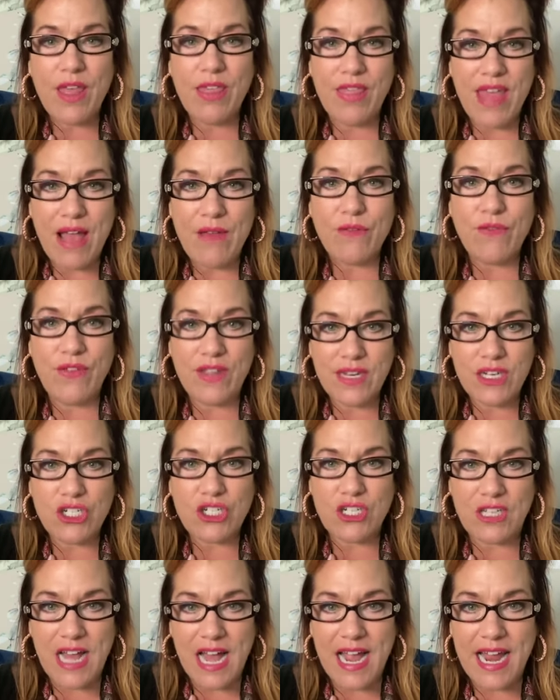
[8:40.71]
that
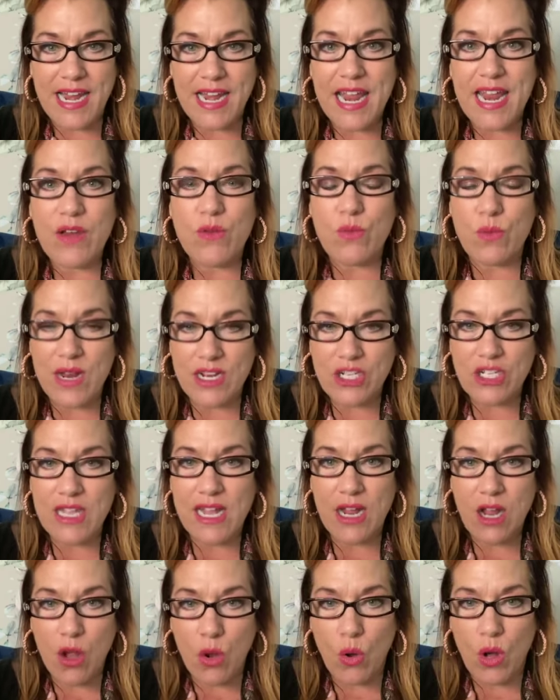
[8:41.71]
finish line and reach
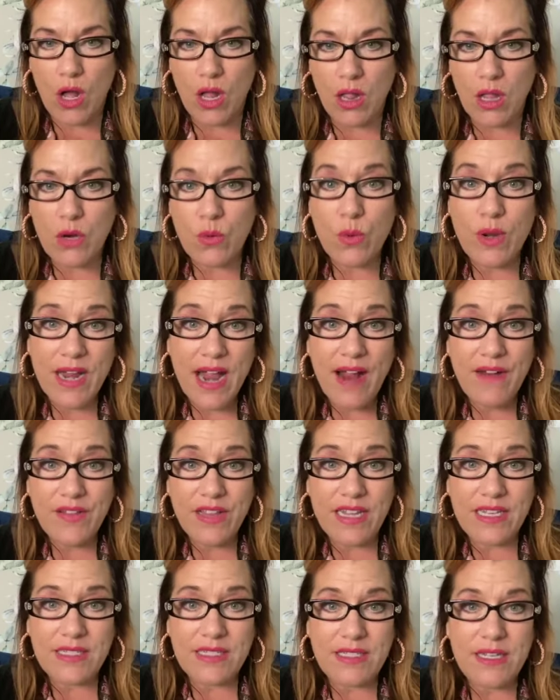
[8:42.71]
that goal
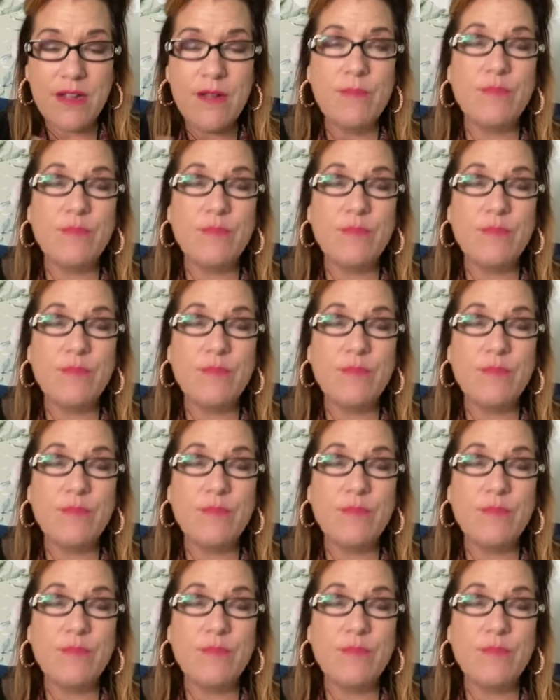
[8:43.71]
regardless.